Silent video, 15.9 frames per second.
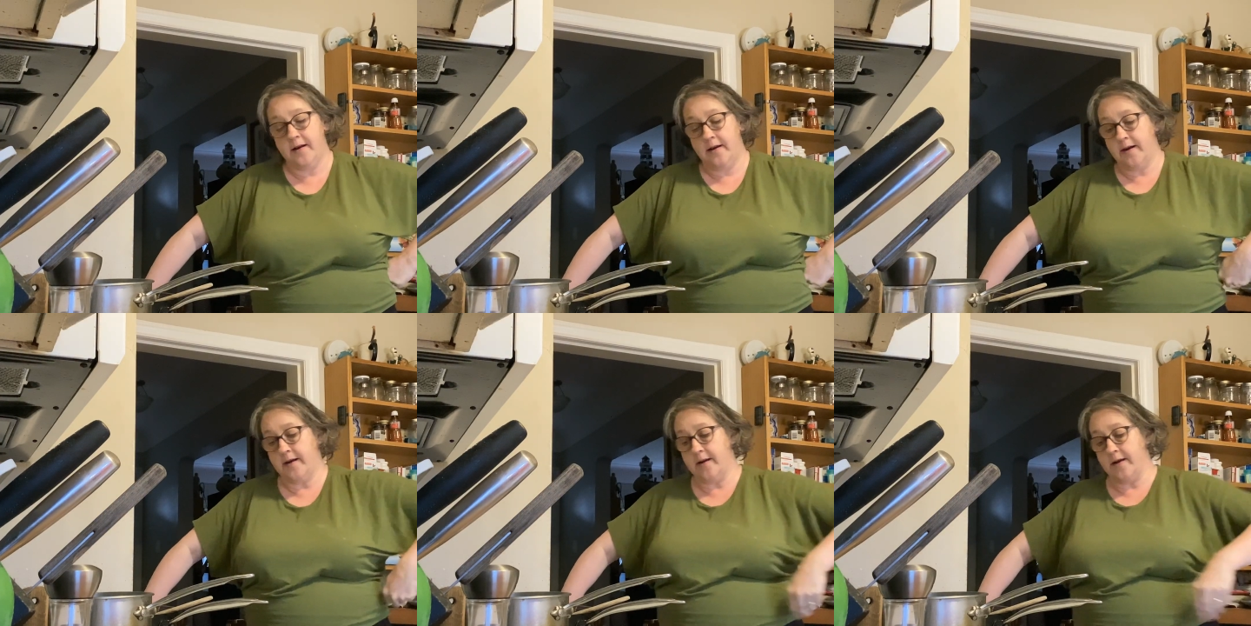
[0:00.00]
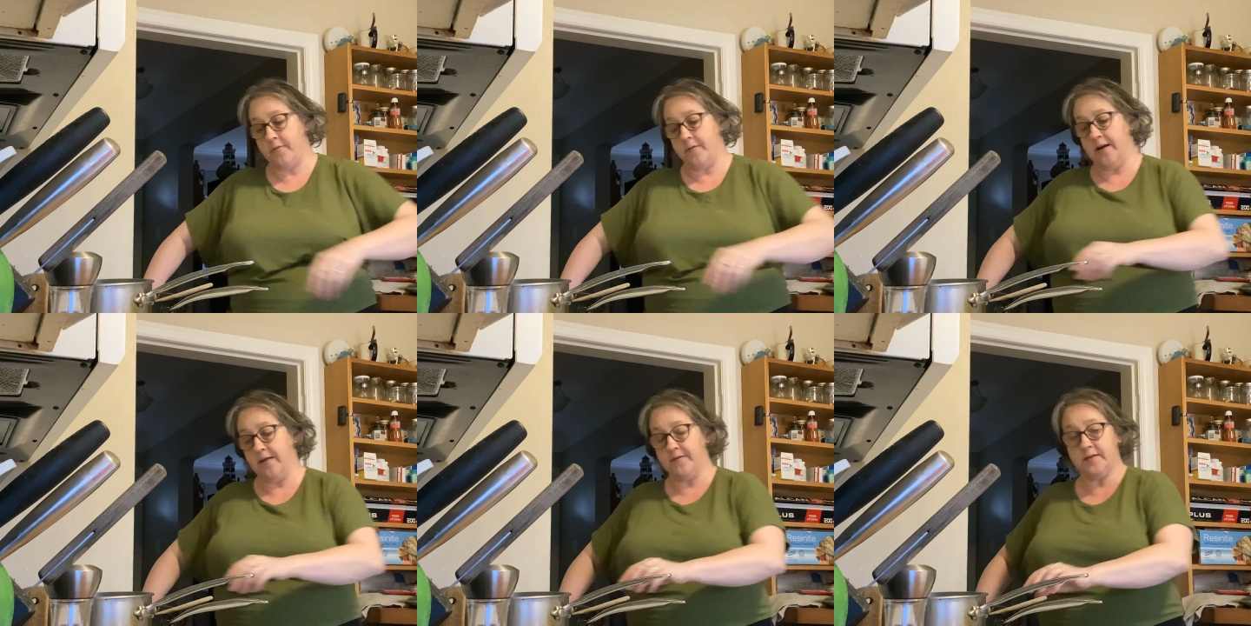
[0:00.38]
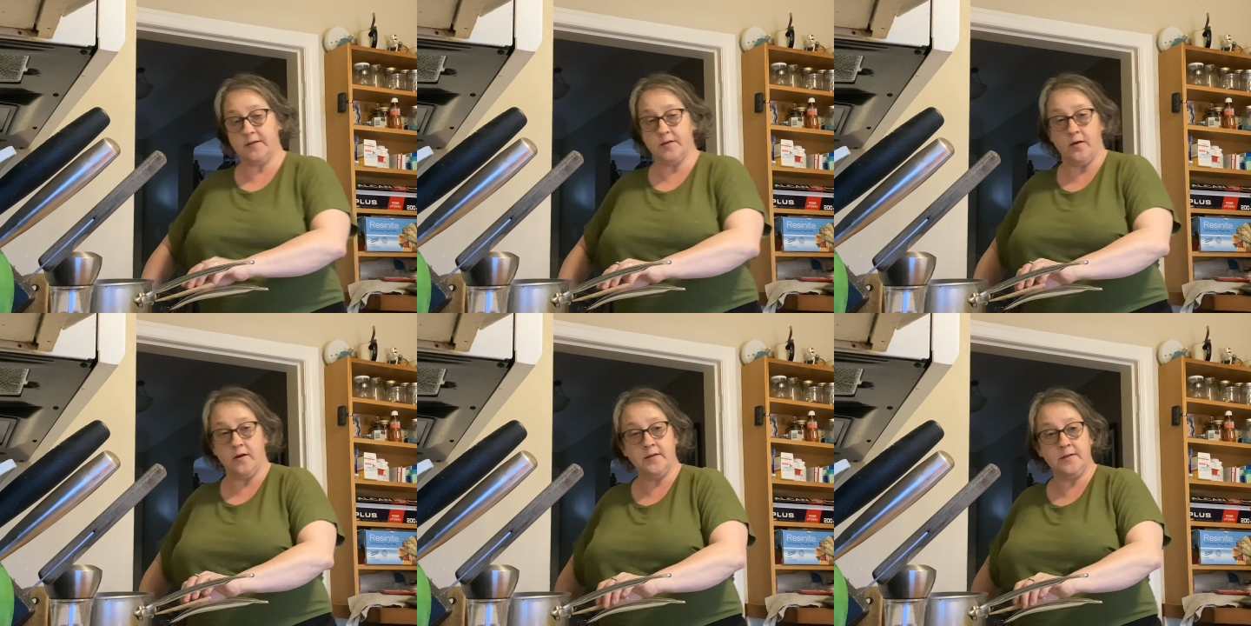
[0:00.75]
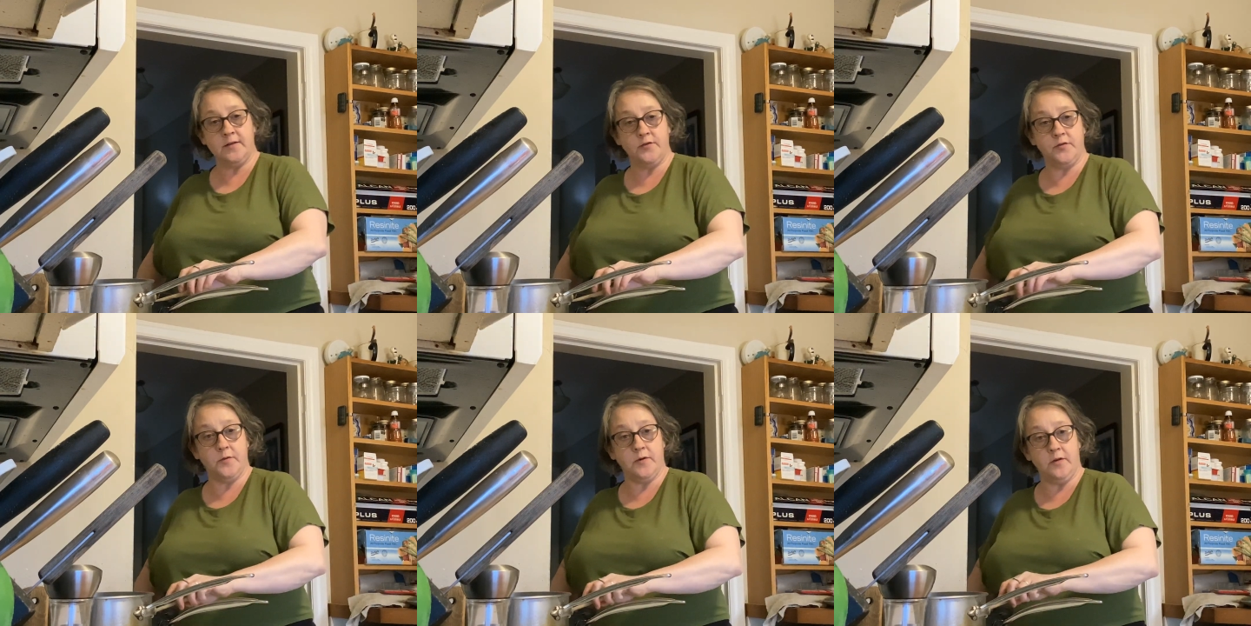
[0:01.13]
And now we have a sauce.
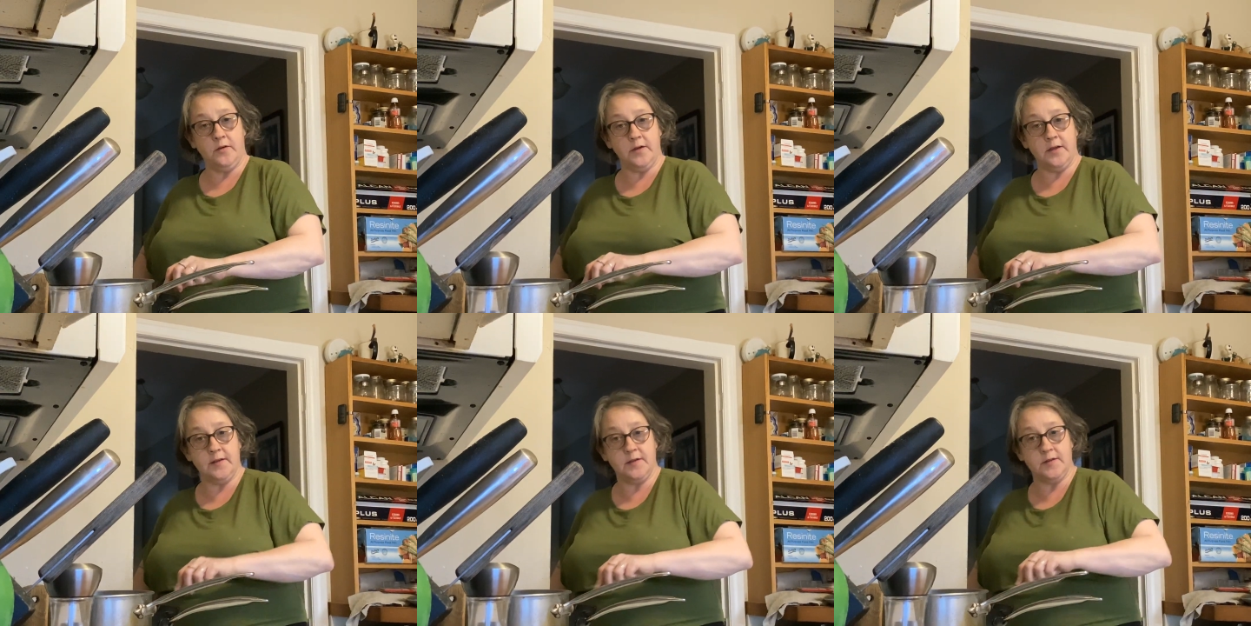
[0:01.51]
Did you want to look at the